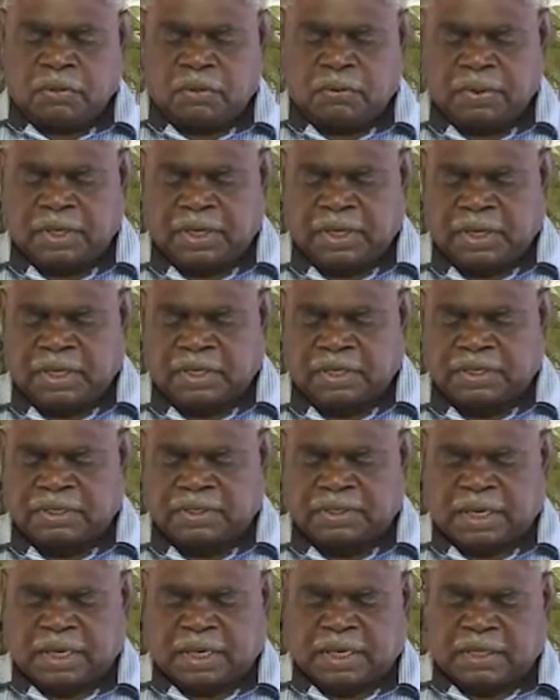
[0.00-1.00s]
We can
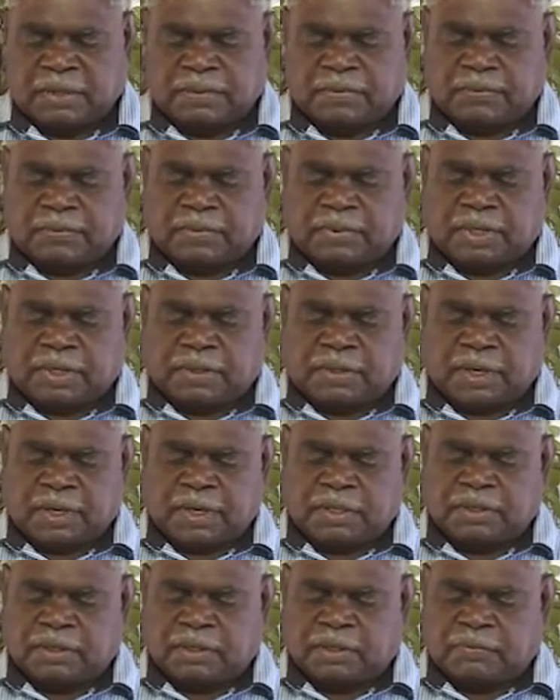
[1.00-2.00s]
decide the
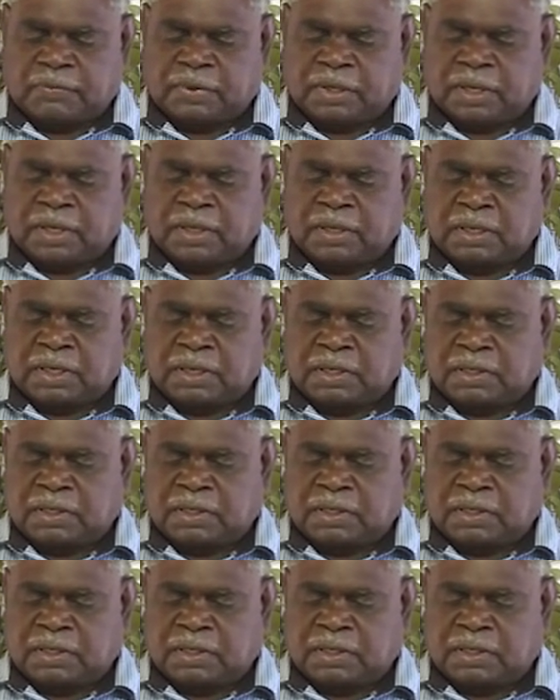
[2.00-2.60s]
direction of our